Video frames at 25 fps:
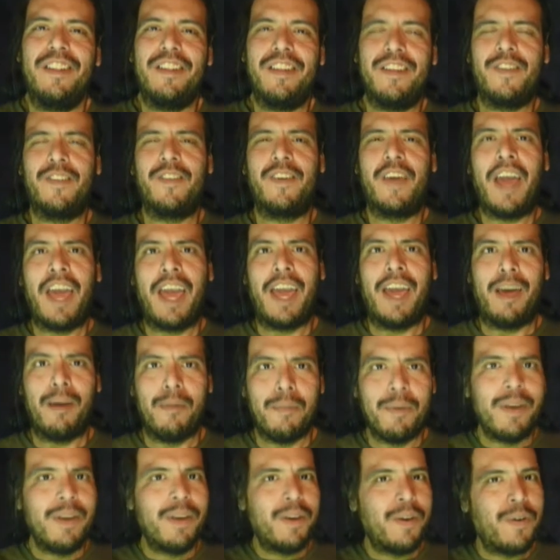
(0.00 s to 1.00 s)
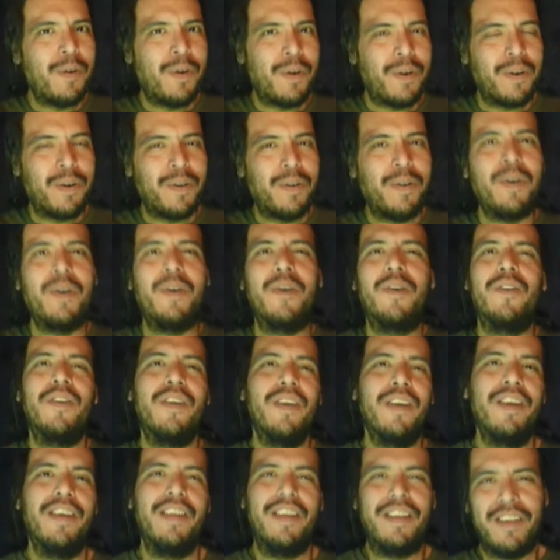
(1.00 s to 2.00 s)
this game, quote-unquote,
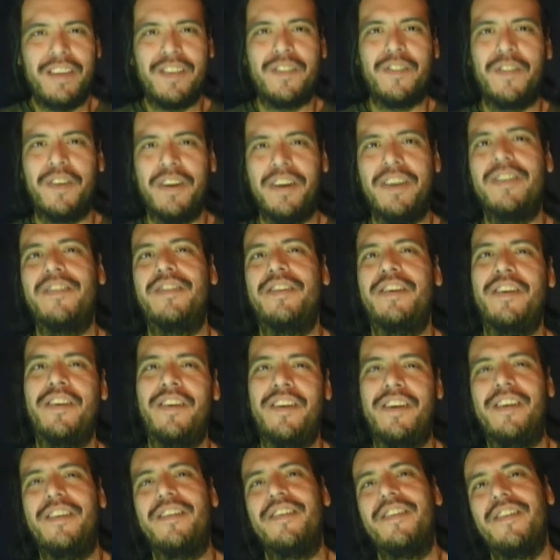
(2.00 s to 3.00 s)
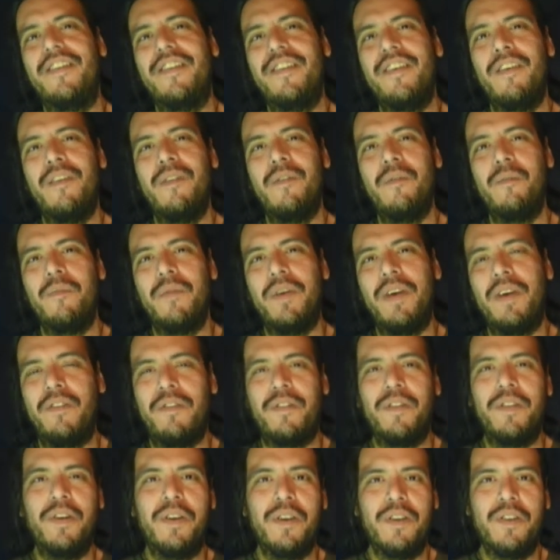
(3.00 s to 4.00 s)
is very serious.
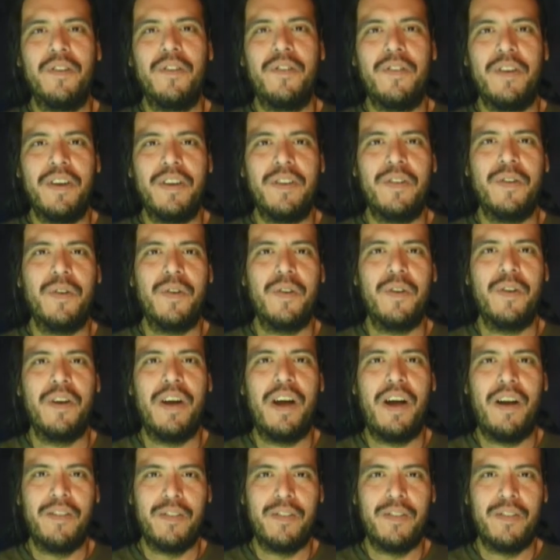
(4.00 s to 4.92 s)
And for those of us who are